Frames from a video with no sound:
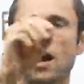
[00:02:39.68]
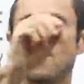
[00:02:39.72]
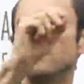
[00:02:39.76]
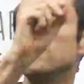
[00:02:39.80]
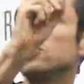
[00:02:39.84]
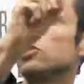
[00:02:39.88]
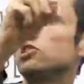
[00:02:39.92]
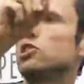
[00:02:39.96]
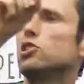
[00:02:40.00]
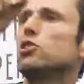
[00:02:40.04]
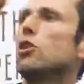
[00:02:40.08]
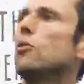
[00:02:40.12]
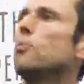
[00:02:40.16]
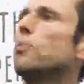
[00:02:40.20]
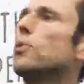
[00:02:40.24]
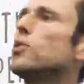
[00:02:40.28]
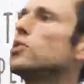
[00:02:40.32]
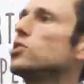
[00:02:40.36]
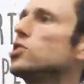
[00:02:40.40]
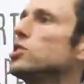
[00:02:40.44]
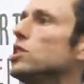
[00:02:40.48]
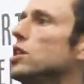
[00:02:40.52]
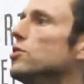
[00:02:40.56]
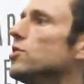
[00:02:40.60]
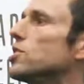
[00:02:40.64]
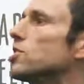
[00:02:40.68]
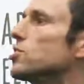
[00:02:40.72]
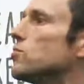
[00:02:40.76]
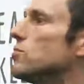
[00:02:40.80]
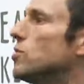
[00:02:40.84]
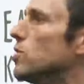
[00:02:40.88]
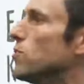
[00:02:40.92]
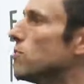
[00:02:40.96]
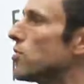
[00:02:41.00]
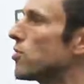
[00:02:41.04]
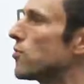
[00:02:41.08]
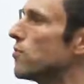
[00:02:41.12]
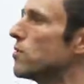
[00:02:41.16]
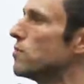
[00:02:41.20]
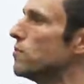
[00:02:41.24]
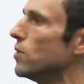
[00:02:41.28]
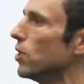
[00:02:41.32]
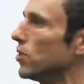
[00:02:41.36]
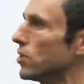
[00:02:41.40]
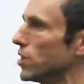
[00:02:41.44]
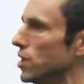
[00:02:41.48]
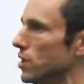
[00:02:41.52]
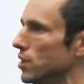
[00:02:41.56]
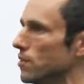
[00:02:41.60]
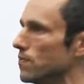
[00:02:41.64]
every single person in this room $3
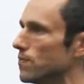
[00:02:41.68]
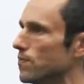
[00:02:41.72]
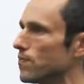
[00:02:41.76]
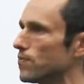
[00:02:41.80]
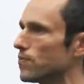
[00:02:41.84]
million.